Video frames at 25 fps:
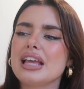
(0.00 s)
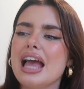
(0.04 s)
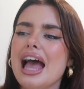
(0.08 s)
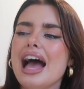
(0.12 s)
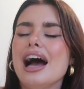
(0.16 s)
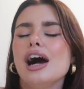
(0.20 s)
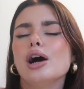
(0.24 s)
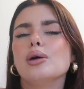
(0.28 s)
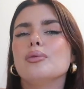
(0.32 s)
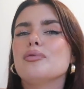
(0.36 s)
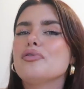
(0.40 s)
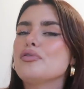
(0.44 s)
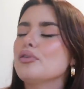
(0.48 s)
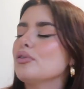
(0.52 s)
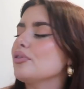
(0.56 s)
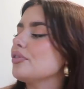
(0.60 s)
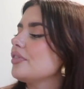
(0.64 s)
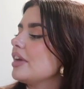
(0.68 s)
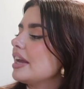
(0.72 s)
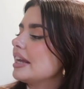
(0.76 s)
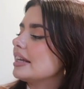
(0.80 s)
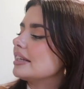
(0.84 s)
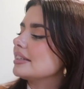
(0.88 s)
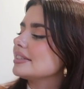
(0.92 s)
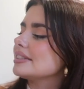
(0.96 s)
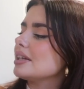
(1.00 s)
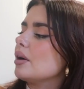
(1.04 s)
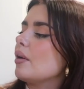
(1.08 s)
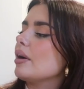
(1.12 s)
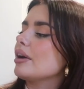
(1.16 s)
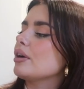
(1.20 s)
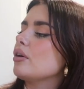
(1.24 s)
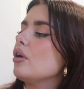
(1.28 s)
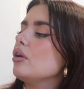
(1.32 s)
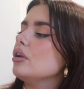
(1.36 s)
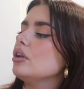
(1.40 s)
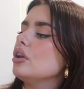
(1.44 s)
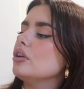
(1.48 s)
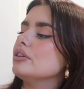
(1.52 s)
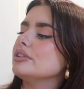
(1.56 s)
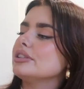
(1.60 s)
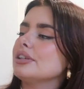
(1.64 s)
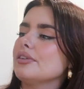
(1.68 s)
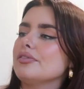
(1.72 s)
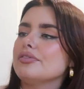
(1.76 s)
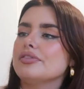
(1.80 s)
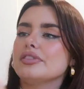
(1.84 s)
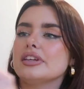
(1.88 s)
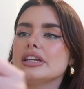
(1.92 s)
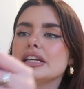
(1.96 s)
helpful things. So I got loads
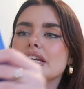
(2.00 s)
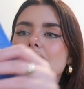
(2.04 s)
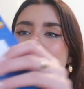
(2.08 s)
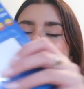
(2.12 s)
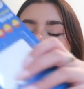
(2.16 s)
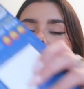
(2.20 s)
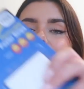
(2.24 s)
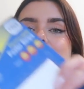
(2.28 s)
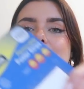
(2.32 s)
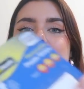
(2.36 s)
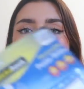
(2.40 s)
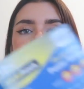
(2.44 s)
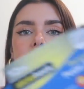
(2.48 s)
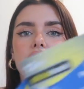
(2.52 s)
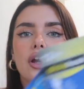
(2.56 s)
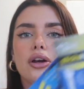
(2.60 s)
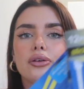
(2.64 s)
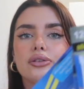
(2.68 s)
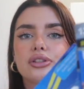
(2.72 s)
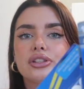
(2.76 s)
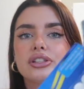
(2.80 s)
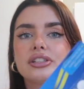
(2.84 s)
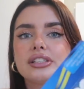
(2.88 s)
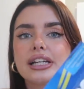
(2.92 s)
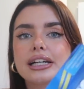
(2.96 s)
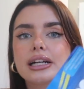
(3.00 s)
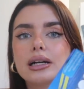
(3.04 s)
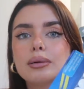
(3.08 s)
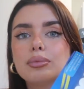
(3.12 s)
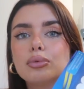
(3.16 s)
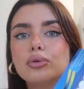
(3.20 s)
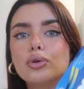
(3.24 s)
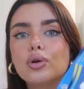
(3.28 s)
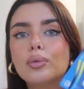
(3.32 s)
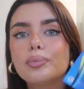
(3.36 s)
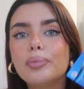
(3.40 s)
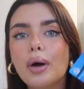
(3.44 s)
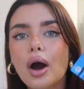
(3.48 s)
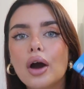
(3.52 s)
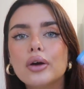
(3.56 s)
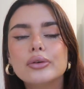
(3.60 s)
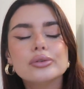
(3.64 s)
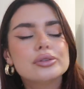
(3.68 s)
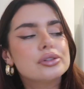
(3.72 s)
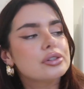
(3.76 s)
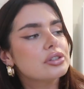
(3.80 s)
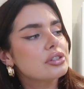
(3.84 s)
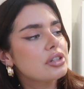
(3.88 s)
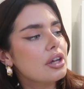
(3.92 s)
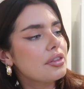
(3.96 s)
of these, you know, stickable
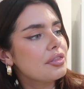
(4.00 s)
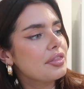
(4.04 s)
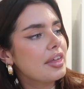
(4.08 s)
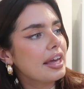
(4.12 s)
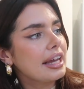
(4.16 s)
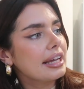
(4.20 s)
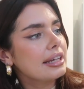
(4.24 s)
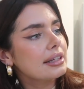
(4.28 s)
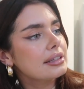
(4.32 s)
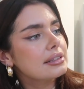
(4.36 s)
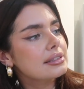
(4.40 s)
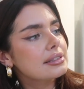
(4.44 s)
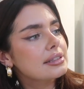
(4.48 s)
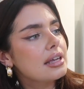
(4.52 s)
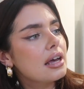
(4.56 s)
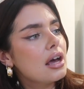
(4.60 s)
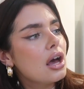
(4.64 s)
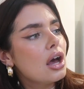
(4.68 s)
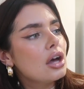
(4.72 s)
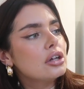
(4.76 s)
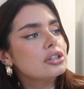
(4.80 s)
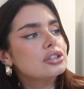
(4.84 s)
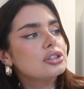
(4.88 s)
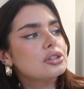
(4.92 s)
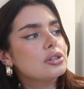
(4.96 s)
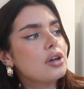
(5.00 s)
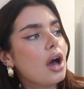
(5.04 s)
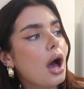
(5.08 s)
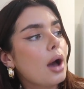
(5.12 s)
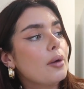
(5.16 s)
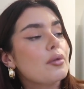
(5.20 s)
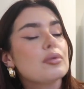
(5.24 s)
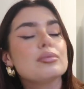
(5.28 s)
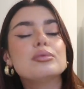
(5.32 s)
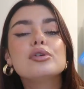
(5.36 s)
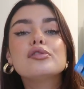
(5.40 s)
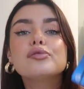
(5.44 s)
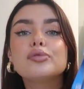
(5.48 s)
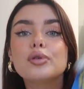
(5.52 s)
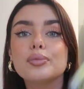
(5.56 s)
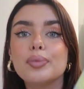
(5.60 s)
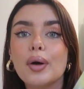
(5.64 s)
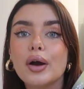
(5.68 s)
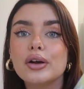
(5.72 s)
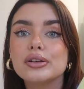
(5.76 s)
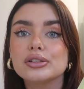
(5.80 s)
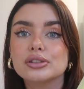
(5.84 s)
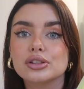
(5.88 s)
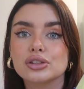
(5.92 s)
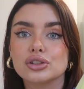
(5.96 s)
poster things, removable
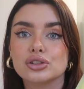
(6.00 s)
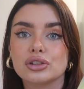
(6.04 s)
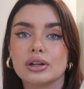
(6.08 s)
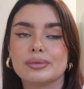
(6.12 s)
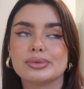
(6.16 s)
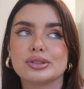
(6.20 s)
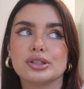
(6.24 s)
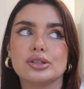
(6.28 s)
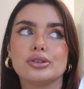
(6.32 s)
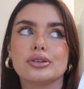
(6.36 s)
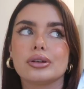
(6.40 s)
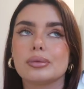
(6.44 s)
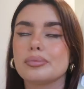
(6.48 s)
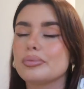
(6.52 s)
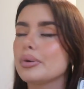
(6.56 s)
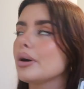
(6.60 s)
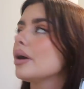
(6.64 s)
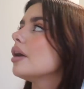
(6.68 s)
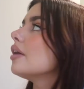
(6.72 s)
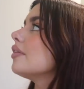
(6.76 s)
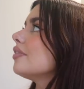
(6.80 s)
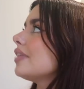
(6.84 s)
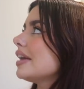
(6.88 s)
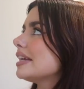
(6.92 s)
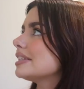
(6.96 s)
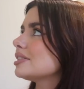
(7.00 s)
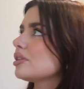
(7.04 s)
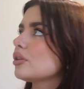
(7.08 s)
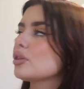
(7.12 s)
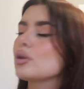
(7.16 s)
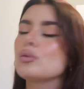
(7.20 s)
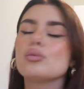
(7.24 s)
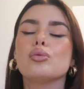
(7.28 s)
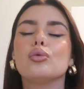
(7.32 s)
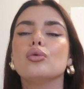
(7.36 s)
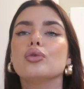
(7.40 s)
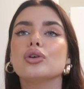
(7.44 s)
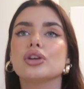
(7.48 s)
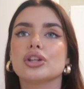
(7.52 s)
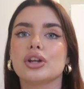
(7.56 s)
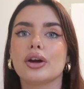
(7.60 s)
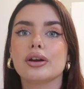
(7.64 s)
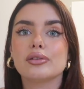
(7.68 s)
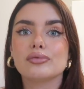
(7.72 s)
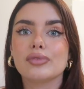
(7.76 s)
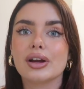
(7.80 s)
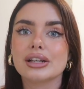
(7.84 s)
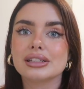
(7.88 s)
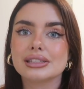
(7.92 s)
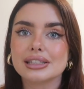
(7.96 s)
poster strips, so you can put things on the wall, you know,
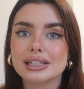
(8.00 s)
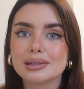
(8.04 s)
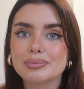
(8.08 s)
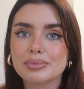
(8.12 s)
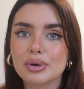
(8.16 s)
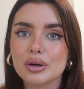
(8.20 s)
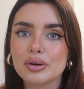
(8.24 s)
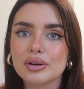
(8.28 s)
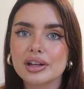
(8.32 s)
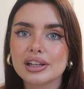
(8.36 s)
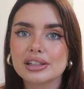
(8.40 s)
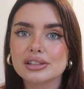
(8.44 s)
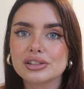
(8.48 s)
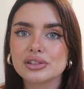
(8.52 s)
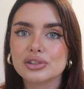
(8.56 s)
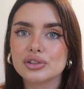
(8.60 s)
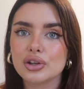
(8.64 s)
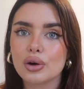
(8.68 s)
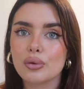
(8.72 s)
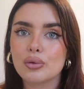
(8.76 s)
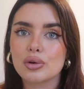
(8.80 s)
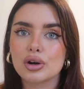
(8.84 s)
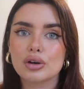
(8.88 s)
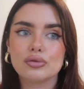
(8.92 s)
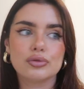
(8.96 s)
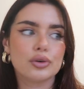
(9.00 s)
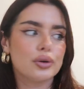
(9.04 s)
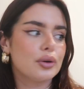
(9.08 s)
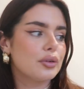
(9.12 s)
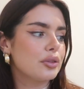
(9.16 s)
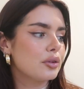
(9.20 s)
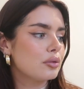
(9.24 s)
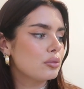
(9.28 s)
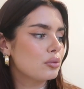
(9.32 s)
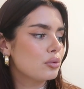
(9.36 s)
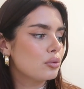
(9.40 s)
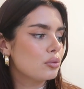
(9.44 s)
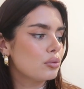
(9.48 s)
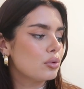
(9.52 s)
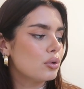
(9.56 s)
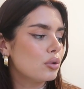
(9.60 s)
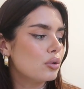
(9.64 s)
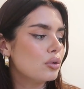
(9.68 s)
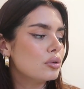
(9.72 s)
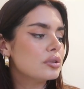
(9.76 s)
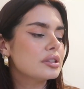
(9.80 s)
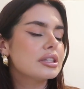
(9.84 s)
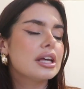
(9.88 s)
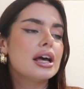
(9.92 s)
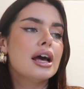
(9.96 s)
in rented buildings. You don't want to ruin the
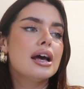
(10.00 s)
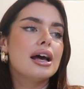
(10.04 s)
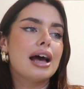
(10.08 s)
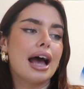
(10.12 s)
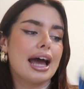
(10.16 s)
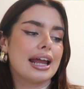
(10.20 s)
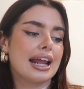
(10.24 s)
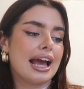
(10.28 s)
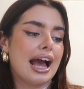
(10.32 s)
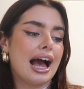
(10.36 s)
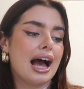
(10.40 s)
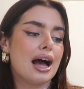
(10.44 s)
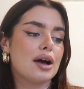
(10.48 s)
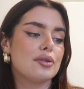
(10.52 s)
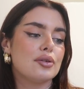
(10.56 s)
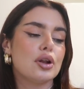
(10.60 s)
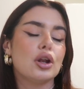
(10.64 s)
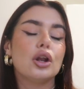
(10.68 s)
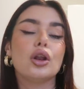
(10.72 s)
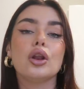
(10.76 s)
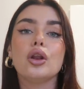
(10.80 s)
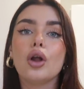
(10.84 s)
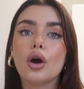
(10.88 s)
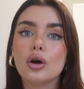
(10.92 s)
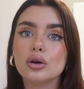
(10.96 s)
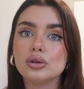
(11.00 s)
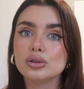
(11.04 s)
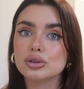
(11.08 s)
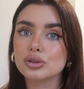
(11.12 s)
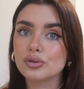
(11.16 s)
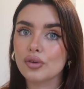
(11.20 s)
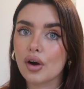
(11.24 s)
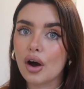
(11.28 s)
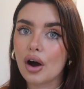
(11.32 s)
walls. And I have loads of